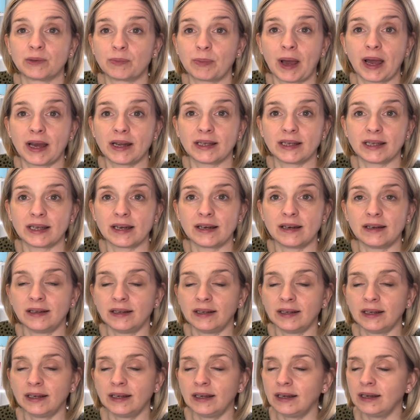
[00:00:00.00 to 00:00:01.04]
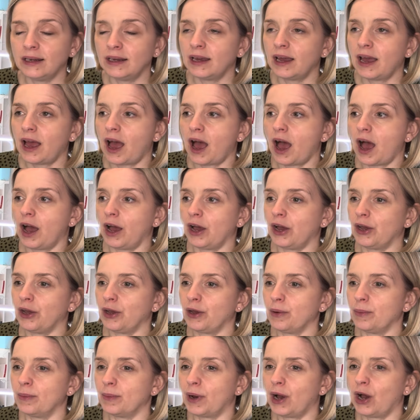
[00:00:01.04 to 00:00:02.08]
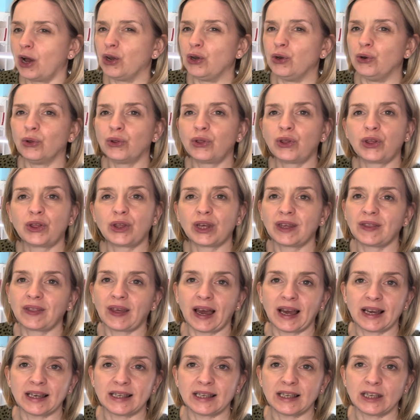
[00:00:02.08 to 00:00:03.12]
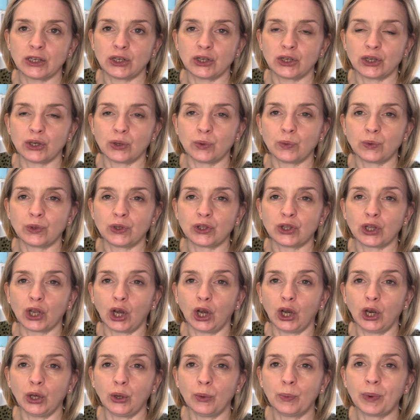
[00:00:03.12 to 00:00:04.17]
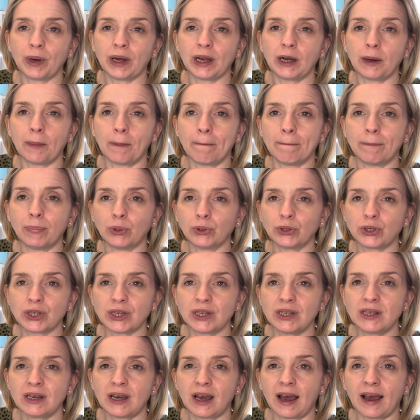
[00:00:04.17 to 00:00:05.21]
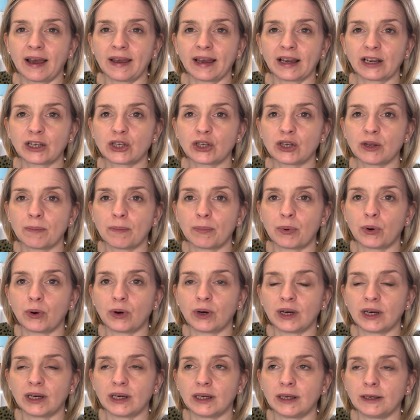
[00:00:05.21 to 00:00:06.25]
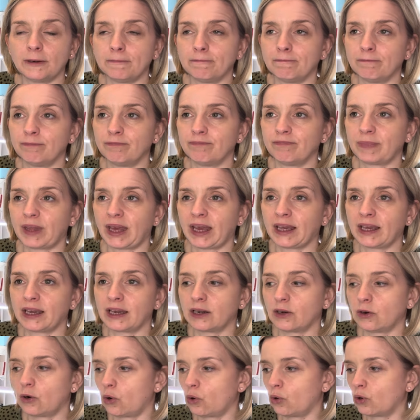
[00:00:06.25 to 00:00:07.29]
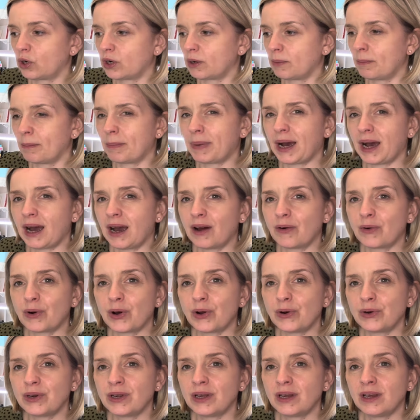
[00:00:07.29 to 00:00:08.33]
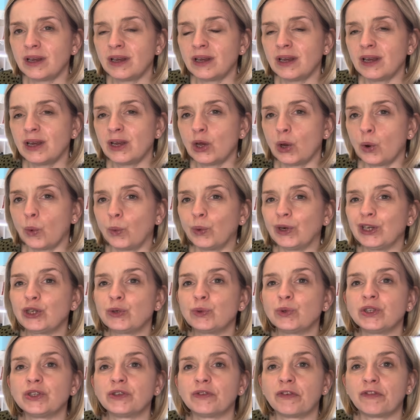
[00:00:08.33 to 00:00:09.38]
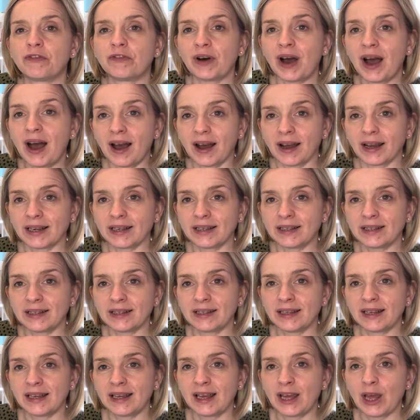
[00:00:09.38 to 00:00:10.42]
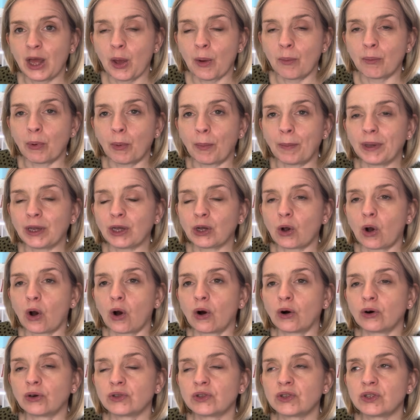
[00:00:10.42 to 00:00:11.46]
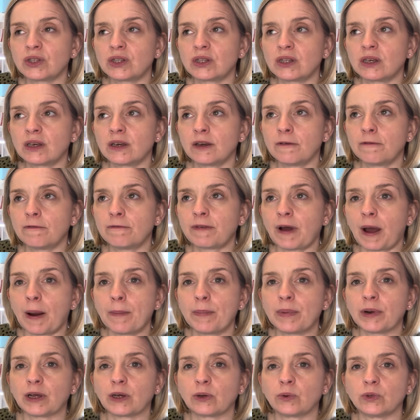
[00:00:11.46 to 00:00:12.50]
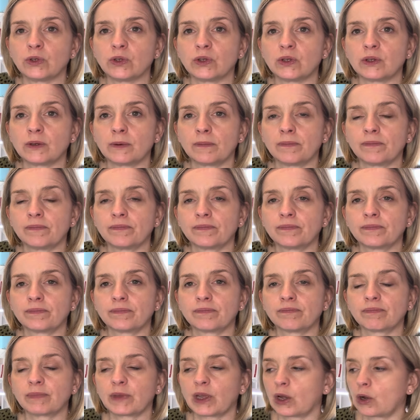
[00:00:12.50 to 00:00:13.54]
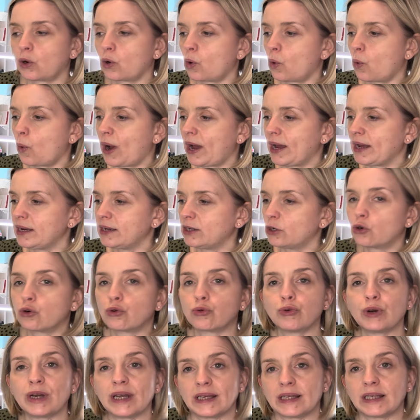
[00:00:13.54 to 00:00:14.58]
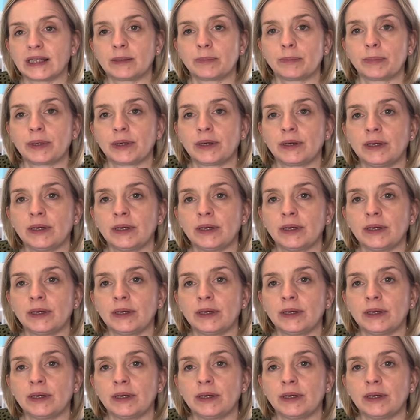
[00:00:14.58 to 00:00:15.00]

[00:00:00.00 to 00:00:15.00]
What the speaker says: binding. Another thing that I didn't do was the loop and a button. I actually put like a hook and bar on, which was fine, but because the fabric was quite crisp